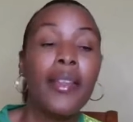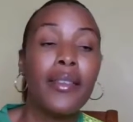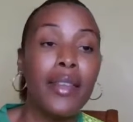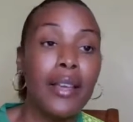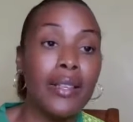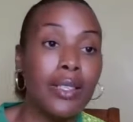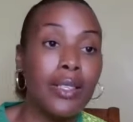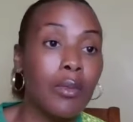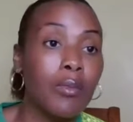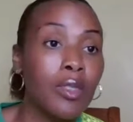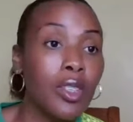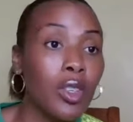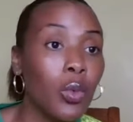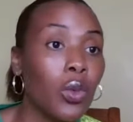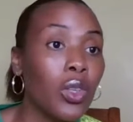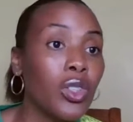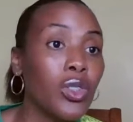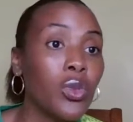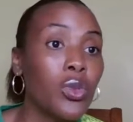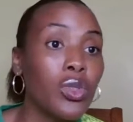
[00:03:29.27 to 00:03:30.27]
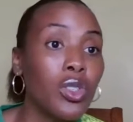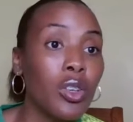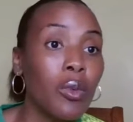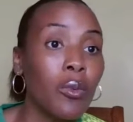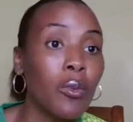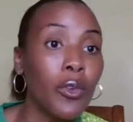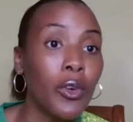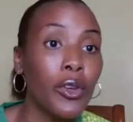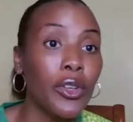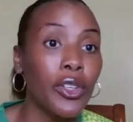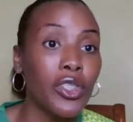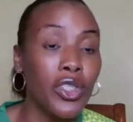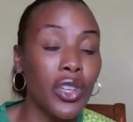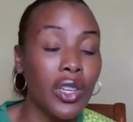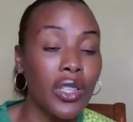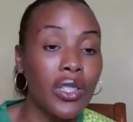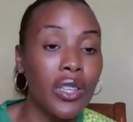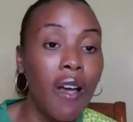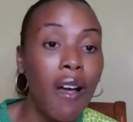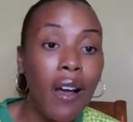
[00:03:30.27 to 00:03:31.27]
That's something we'll do some further
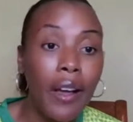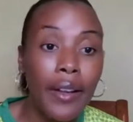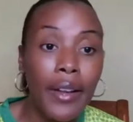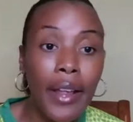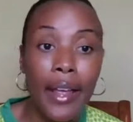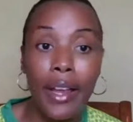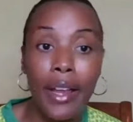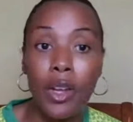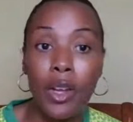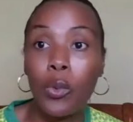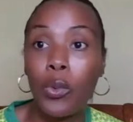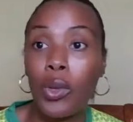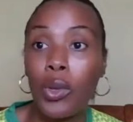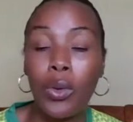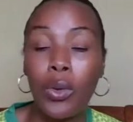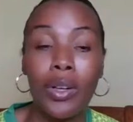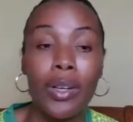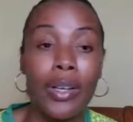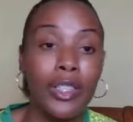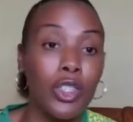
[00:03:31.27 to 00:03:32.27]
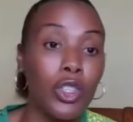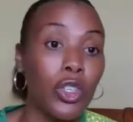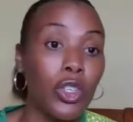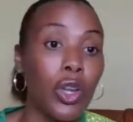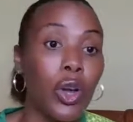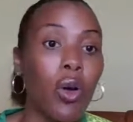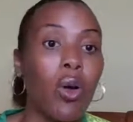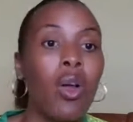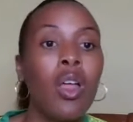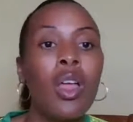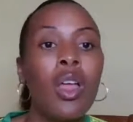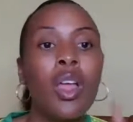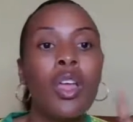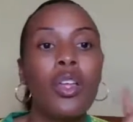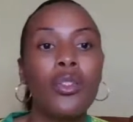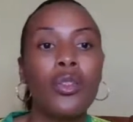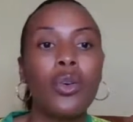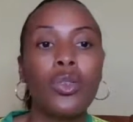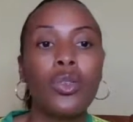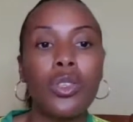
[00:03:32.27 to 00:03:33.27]
checks on and we will let you know.
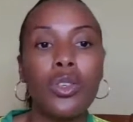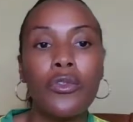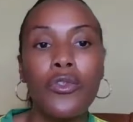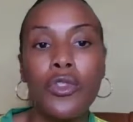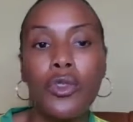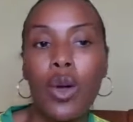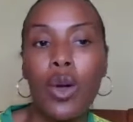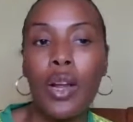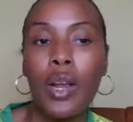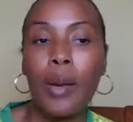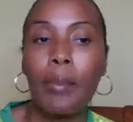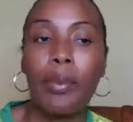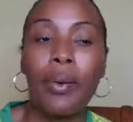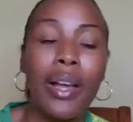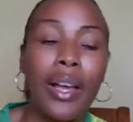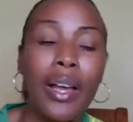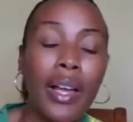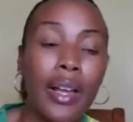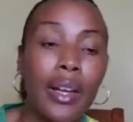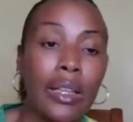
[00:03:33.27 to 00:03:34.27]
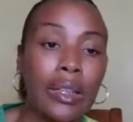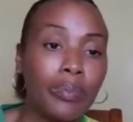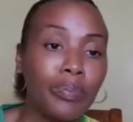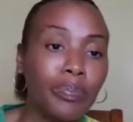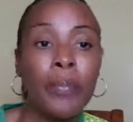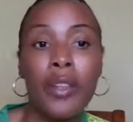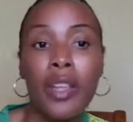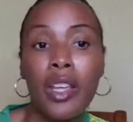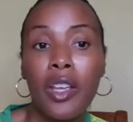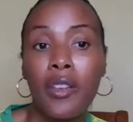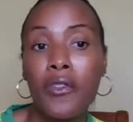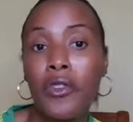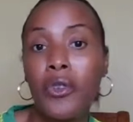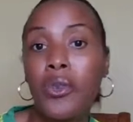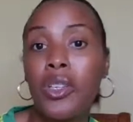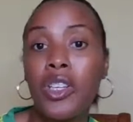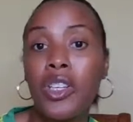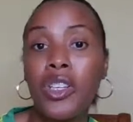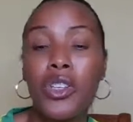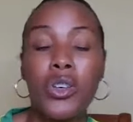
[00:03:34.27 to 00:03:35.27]
Those of you who had applied, if
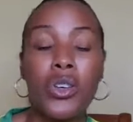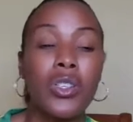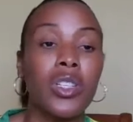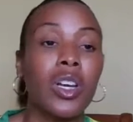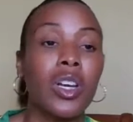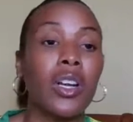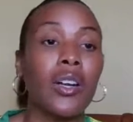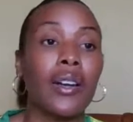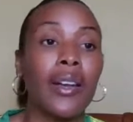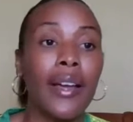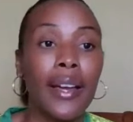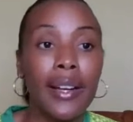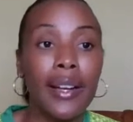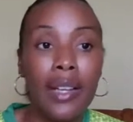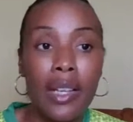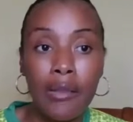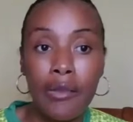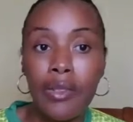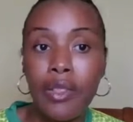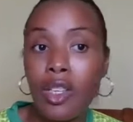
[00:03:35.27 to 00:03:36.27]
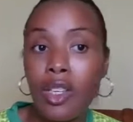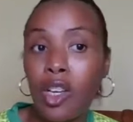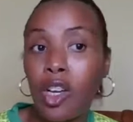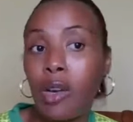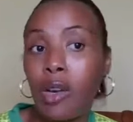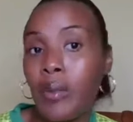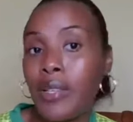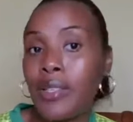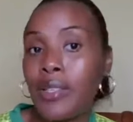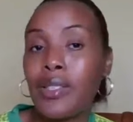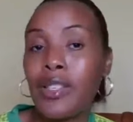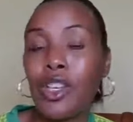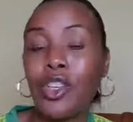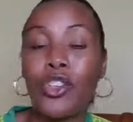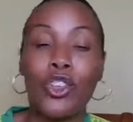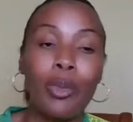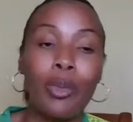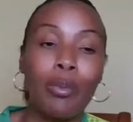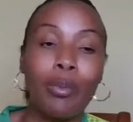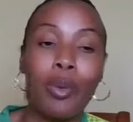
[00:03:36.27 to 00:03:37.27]
you did yours online, leave it in the comment
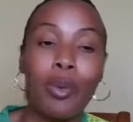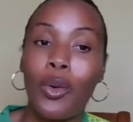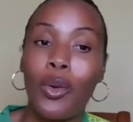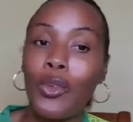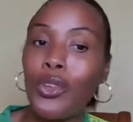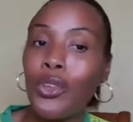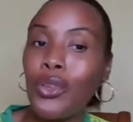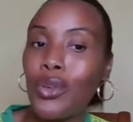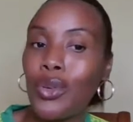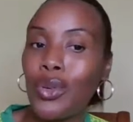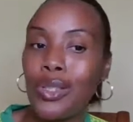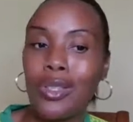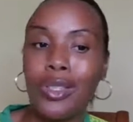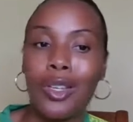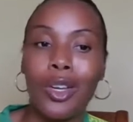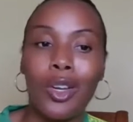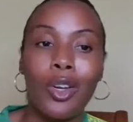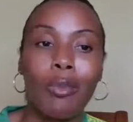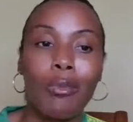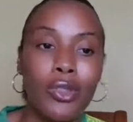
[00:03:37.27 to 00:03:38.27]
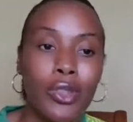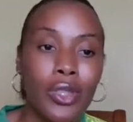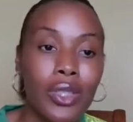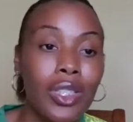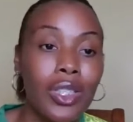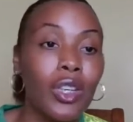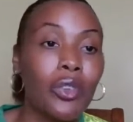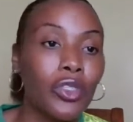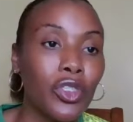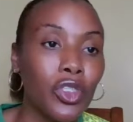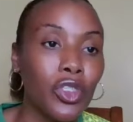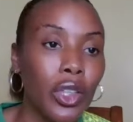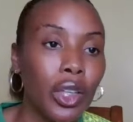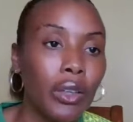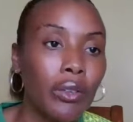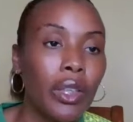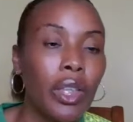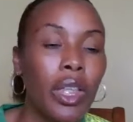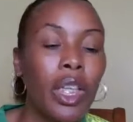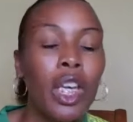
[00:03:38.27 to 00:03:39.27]
section below. You know, this is a community of
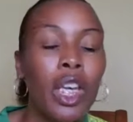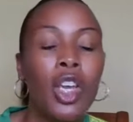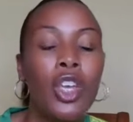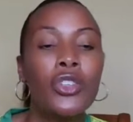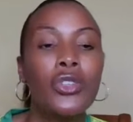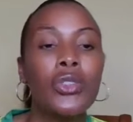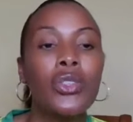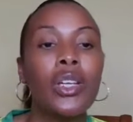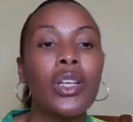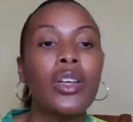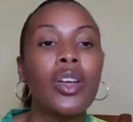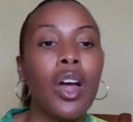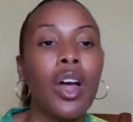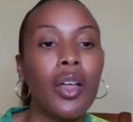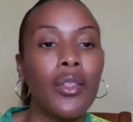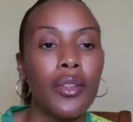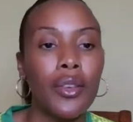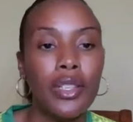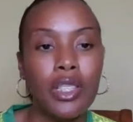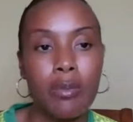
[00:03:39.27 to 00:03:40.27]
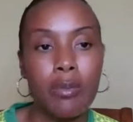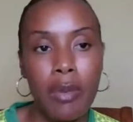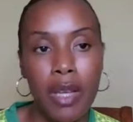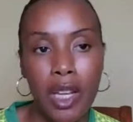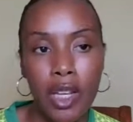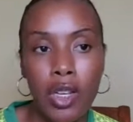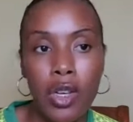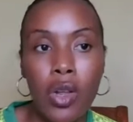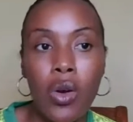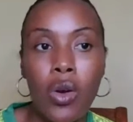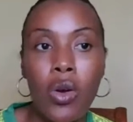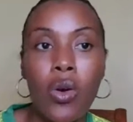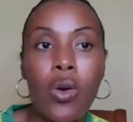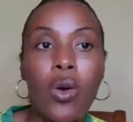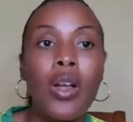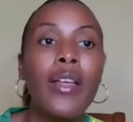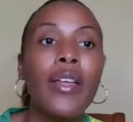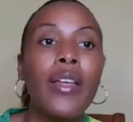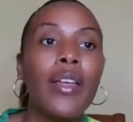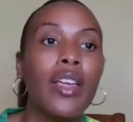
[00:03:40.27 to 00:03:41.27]
sharing so that others may
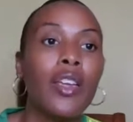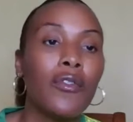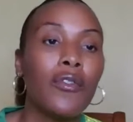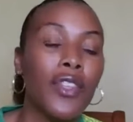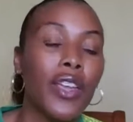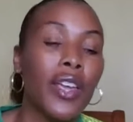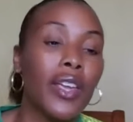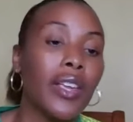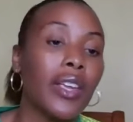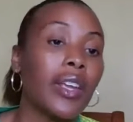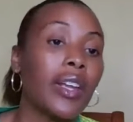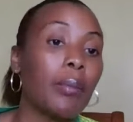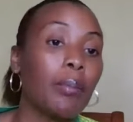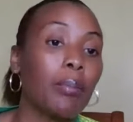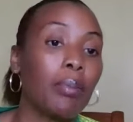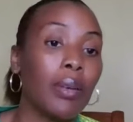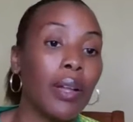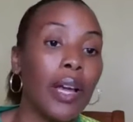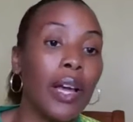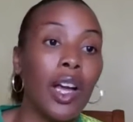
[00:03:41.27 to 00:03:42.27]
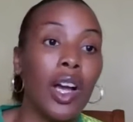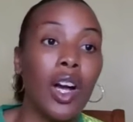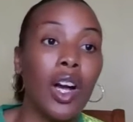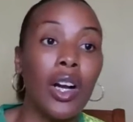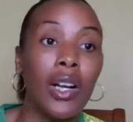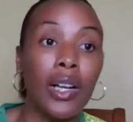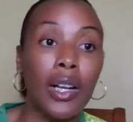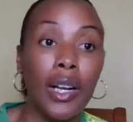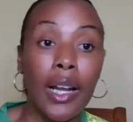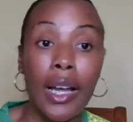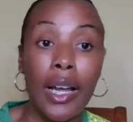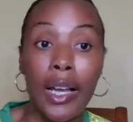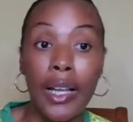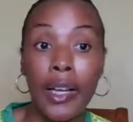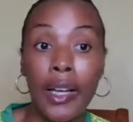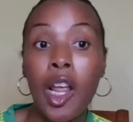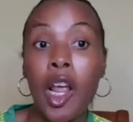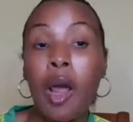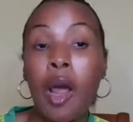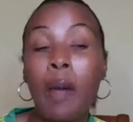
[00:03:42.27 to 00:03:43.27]
know if they can apply
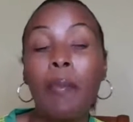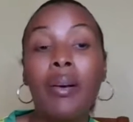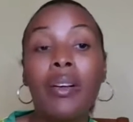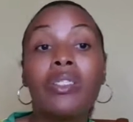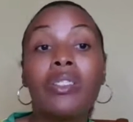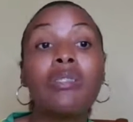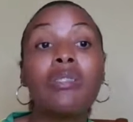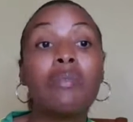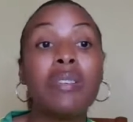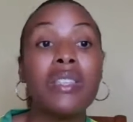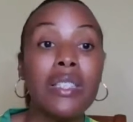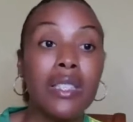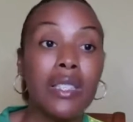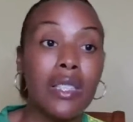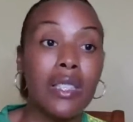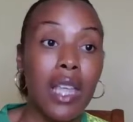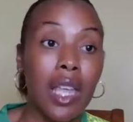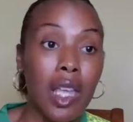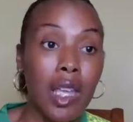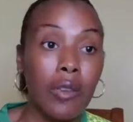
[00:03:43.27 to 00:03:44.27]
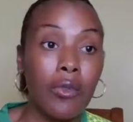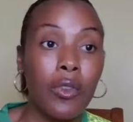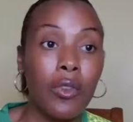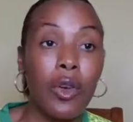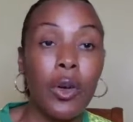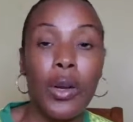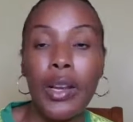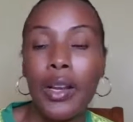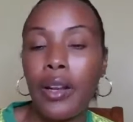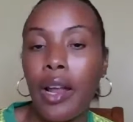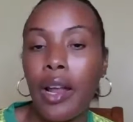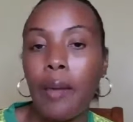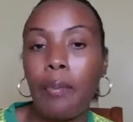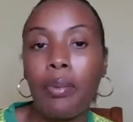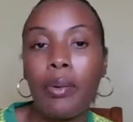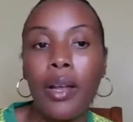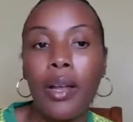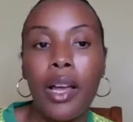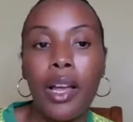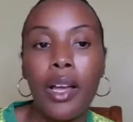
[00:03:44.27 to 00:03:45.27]
online. But to be safe, go ahead and
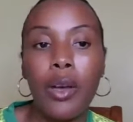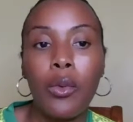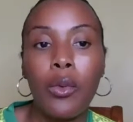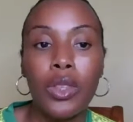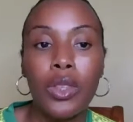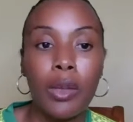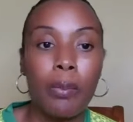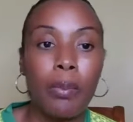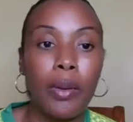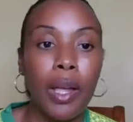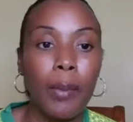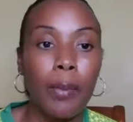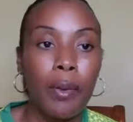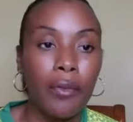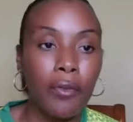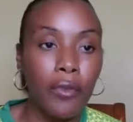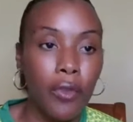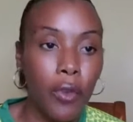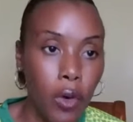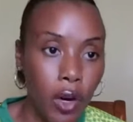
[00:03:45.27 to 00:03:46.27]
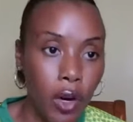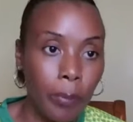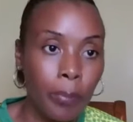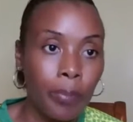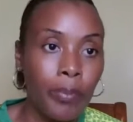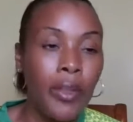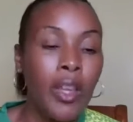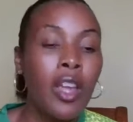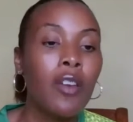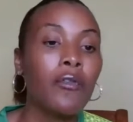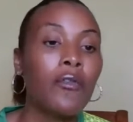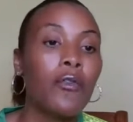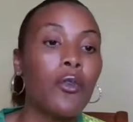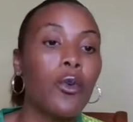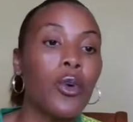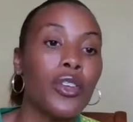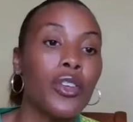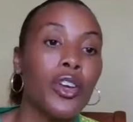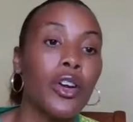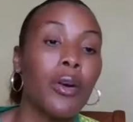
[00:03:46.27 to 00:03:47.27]
apply with the paper form
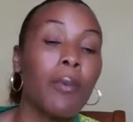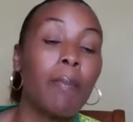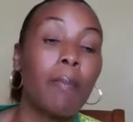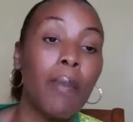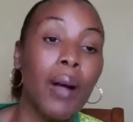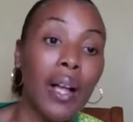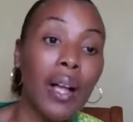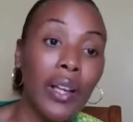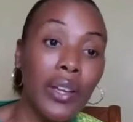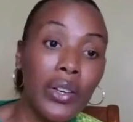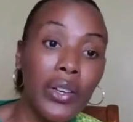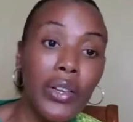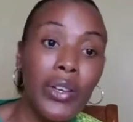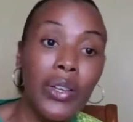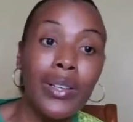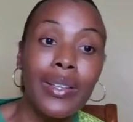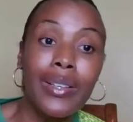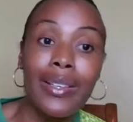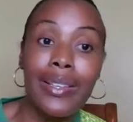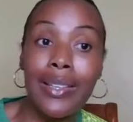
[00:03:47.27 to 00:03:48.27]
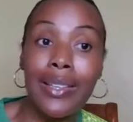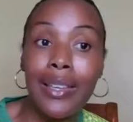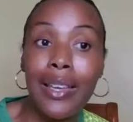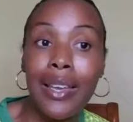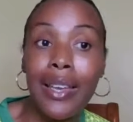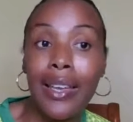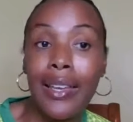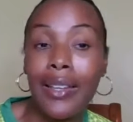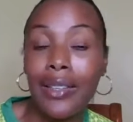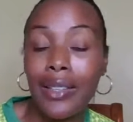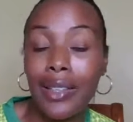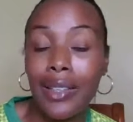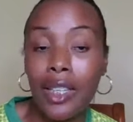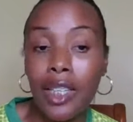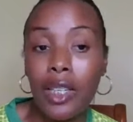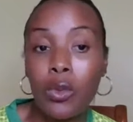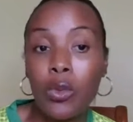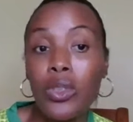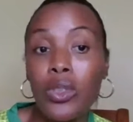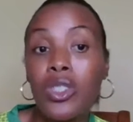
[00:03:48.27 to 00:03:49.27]
for your minor
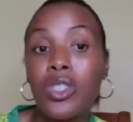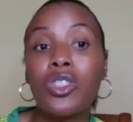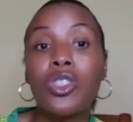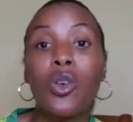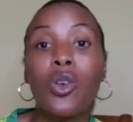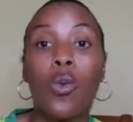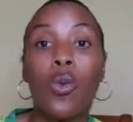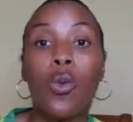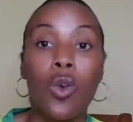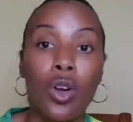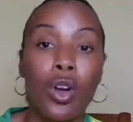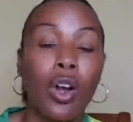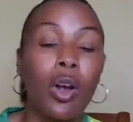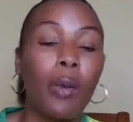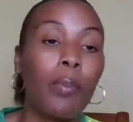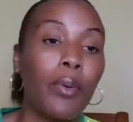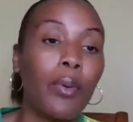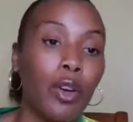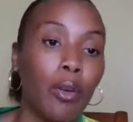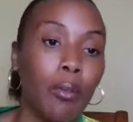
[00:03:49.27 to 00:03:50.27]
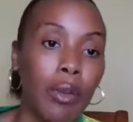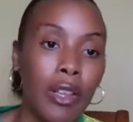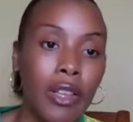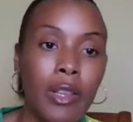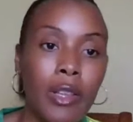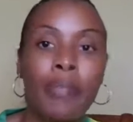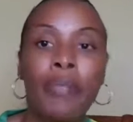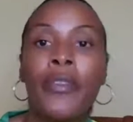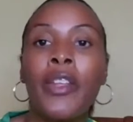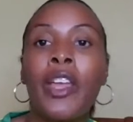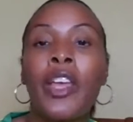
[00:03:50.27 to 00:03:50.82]
EAD, which is the work permit.